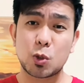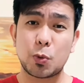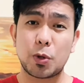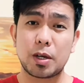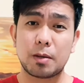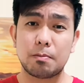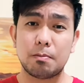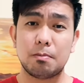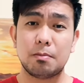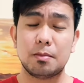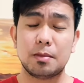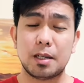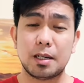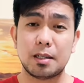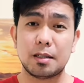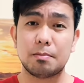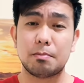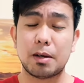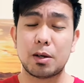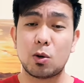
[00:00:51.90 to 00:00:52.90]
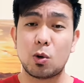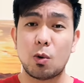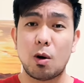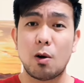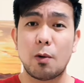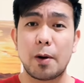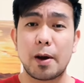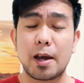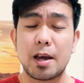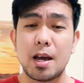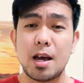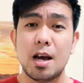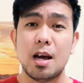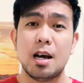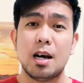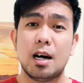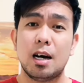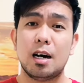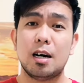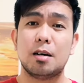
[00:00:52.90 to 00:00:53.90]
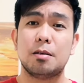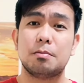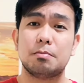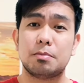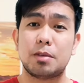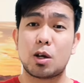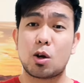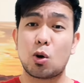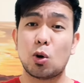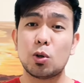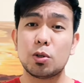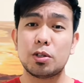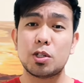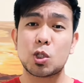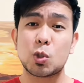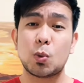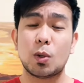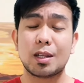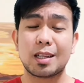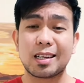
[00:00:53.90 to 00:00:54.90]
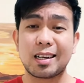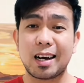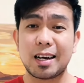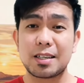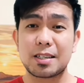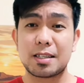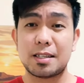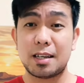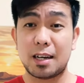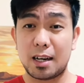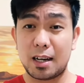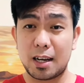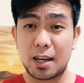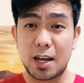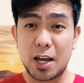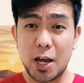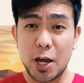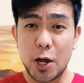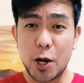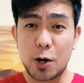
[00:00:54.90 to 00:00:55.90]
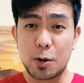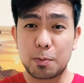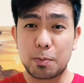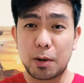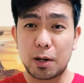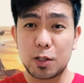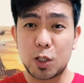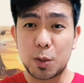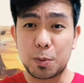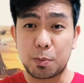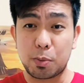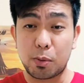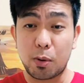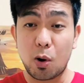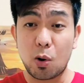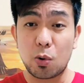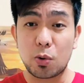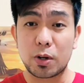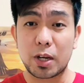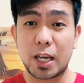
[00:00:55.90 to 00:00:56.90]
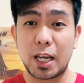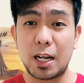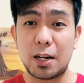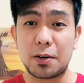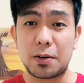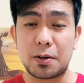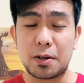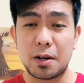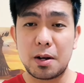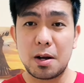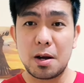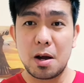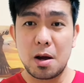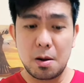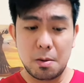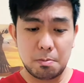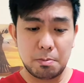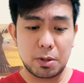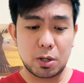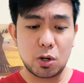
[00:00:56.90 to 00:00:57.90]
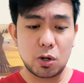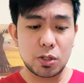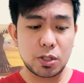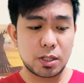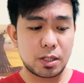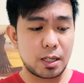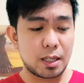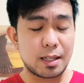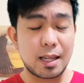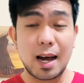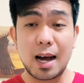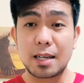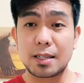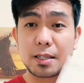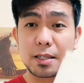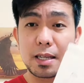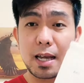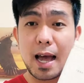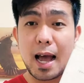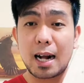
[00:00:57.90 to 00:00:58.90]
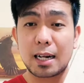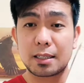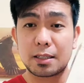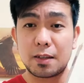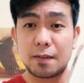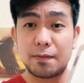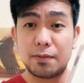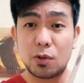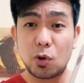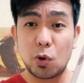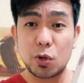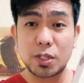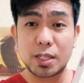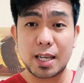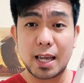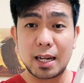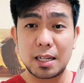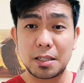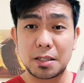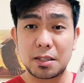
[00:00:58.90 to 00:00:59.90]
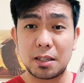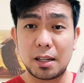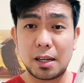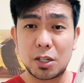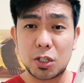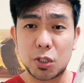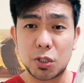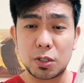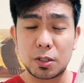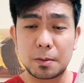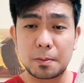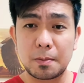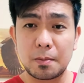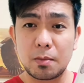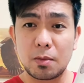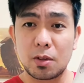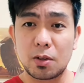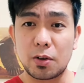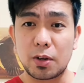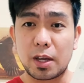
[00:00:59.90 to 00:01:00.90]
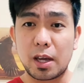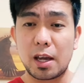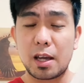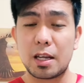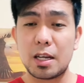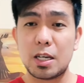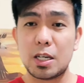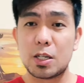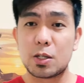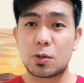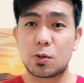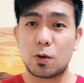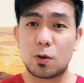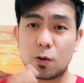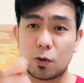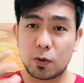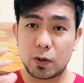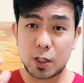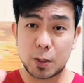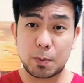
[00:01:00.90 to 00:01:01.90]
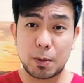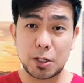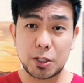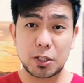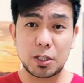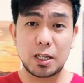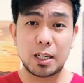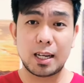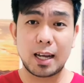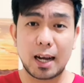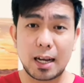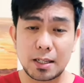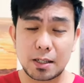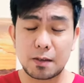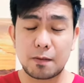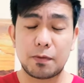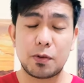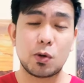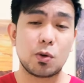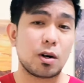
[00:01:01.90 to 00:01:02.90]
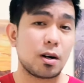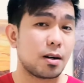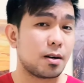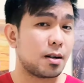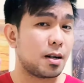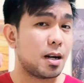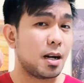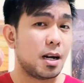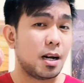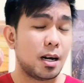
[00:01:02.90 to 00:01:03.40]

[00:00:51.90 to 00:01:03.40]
week by Huawei. They call this one guys the AirPods Pro Killer because it has the active noise cancellation. Okay, so especially guys, if you are